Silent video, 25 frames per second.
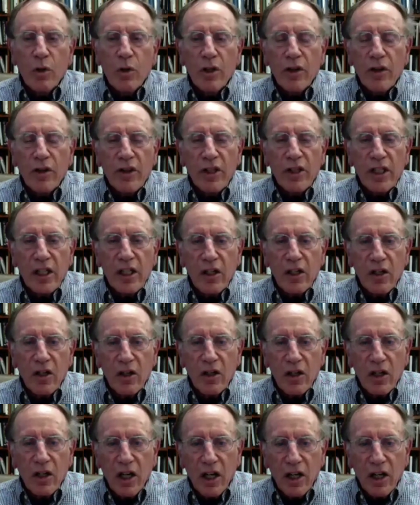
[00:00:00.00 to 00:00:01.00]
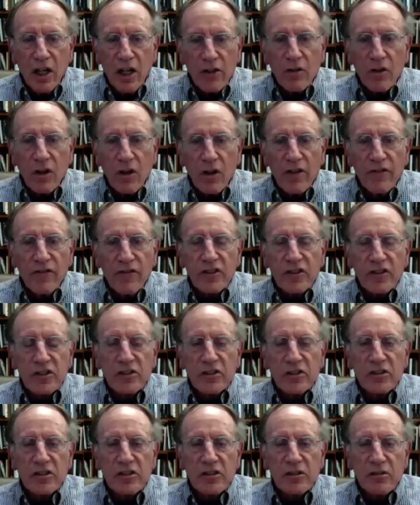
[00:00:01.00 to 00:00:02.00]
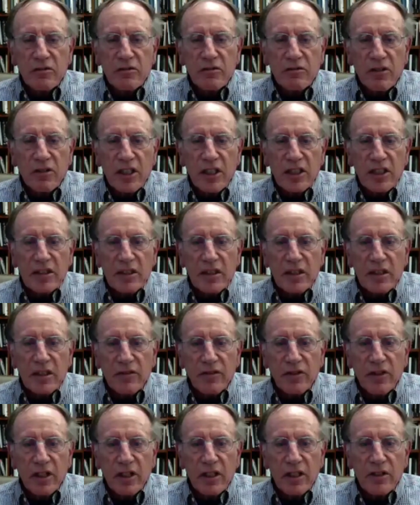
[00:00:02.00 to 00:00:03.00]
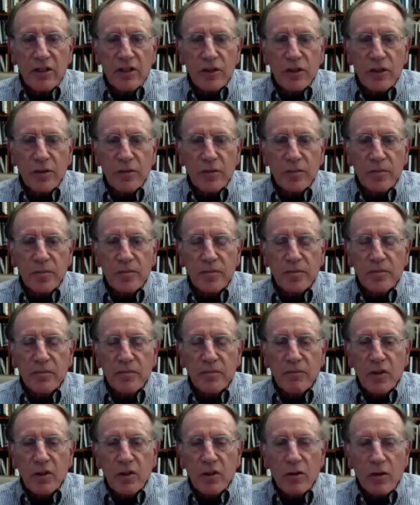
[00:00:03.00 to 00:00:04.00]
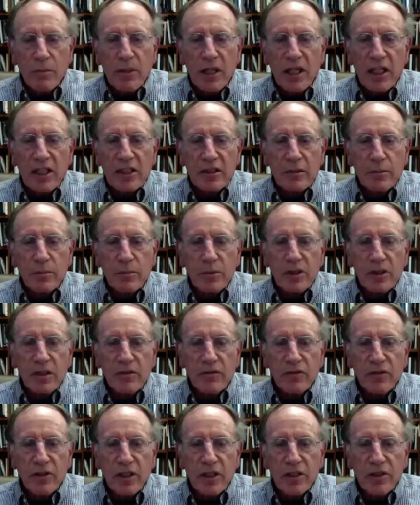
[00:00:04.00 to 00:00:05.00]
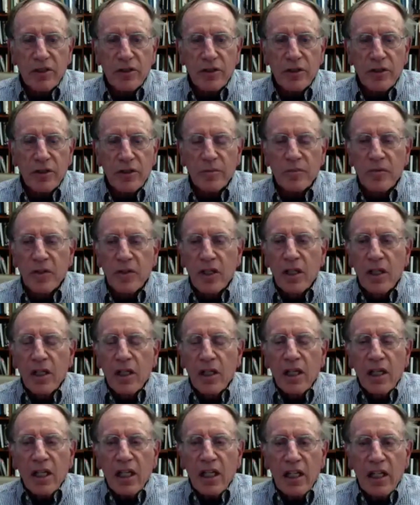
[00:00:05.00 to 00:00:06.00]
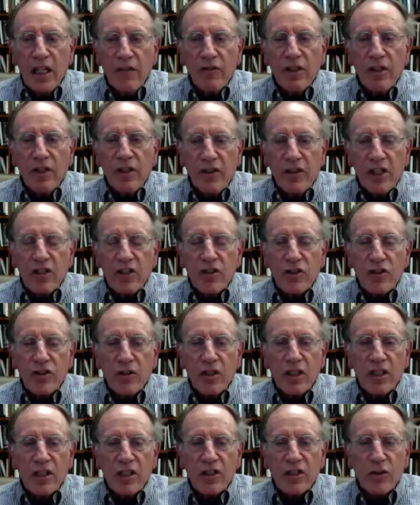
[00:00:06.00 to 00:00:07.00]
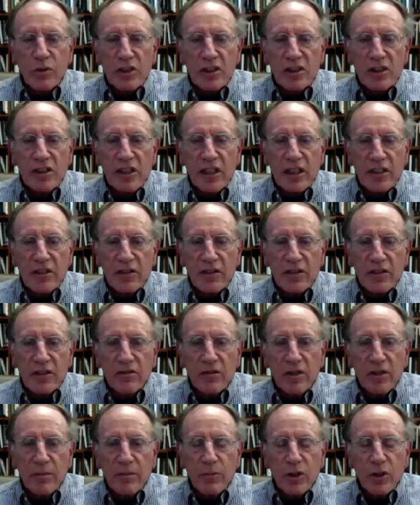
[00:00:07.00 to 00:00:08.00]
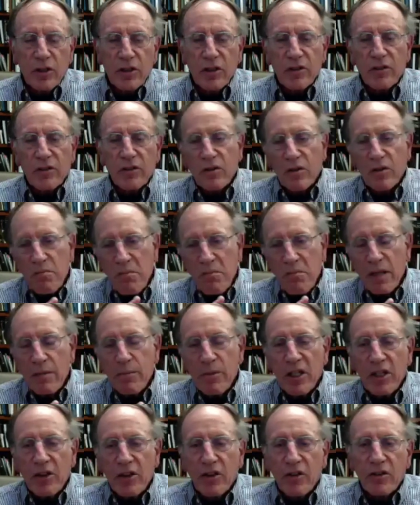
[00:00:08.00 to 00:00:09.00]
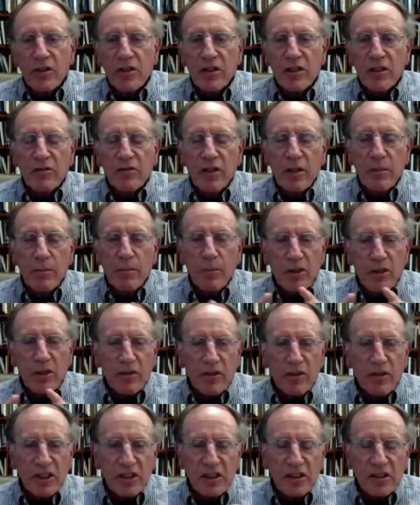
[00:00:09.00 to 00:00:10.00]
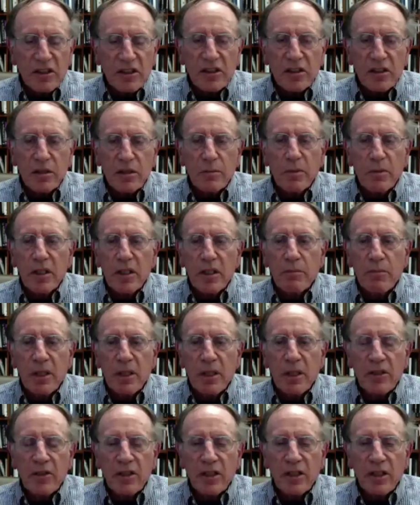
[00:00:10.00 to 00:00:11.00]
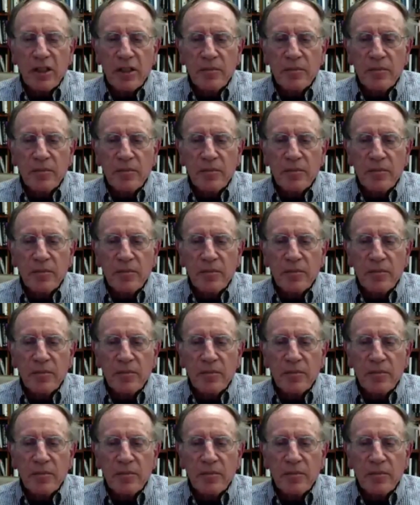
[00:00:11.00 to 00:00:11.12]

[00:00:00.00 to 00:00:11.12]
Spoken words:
The other officers raise a different issue, or a possibly different issue. Even if they're charged with second degree murder or maybe third degree murder, these can still be amended.